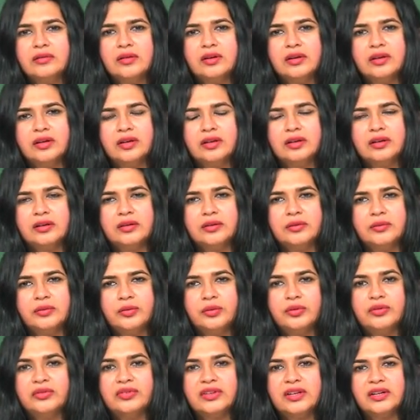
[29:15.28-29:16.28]

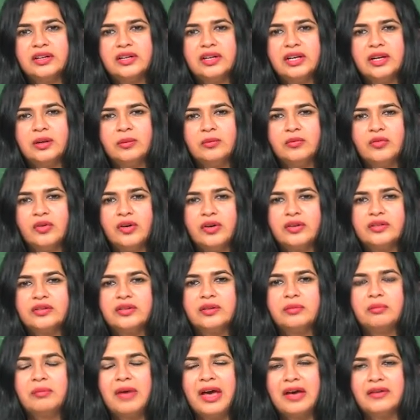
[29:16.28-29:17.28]
whose surname was
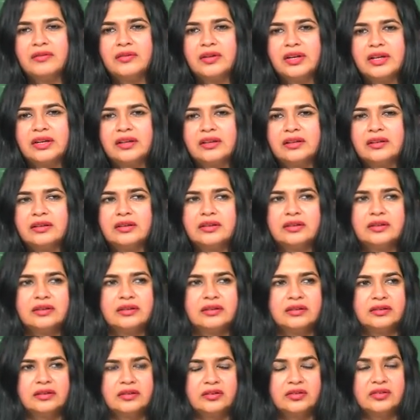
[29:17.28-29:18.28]
Maverick,
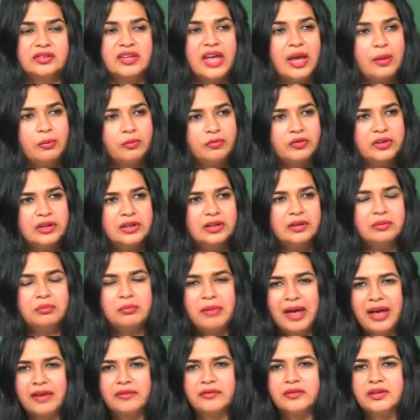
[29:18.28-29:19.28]
Samuel
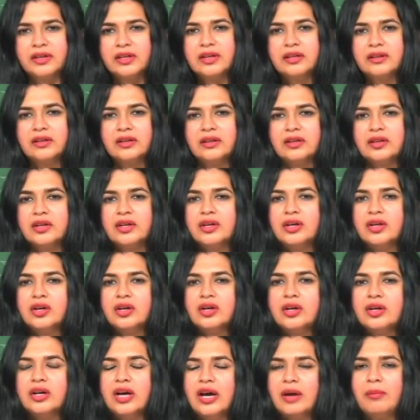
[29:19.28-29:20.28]
Maverick,
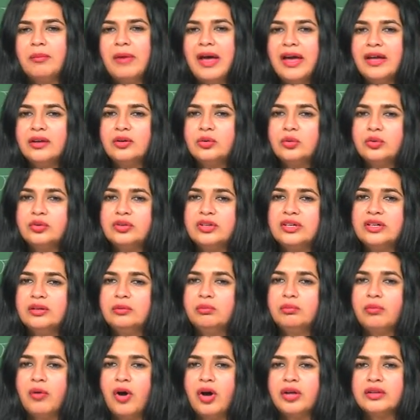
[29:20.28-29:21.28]
a man who did
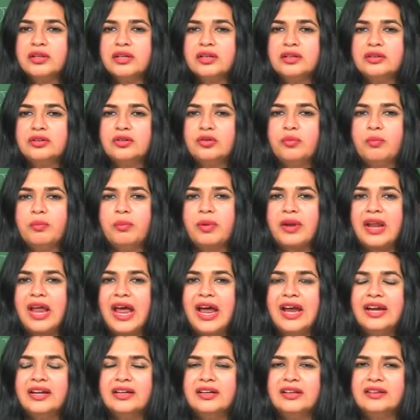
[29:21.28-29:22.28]
not bother to
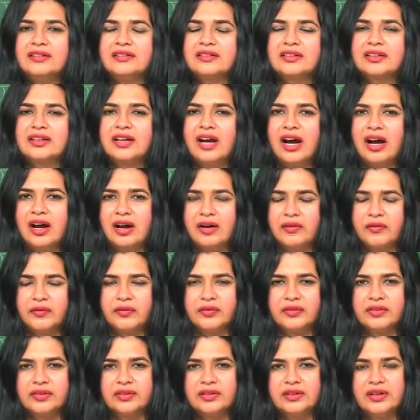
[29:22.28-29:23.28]
brand his
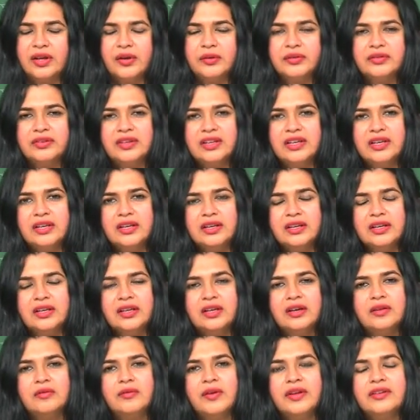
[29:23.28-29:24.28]
calves. Now, see,
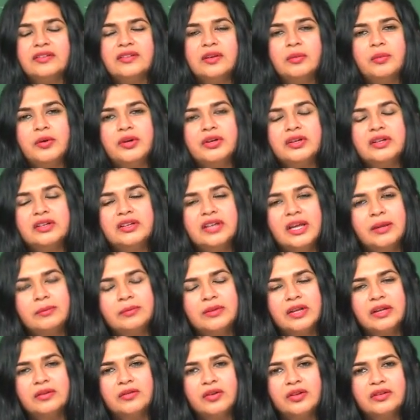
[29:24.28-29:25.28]
once upon a time
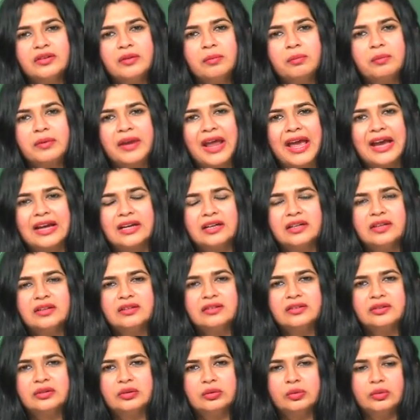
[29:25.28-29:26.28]
there was a
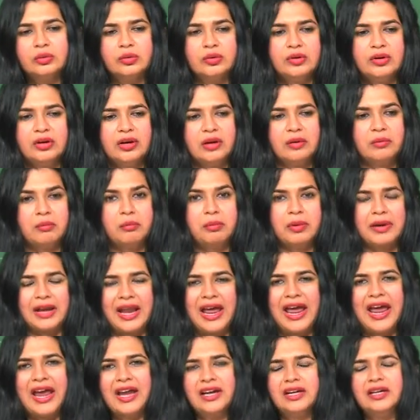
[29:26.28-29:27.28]
practice to
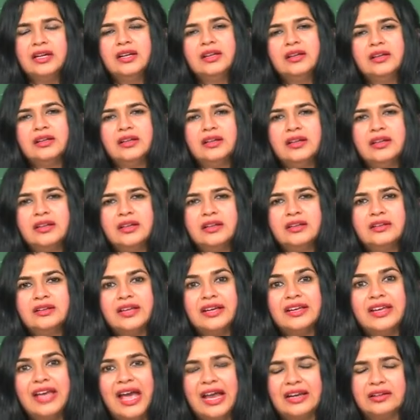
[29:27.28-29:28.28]
brand the
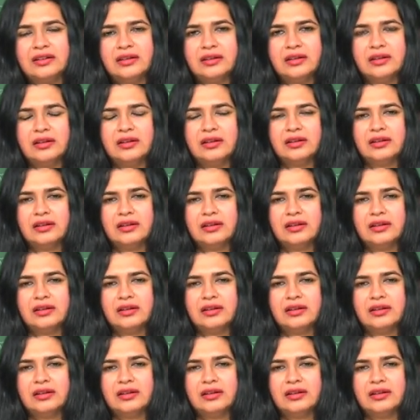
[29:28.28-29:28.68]
cattle.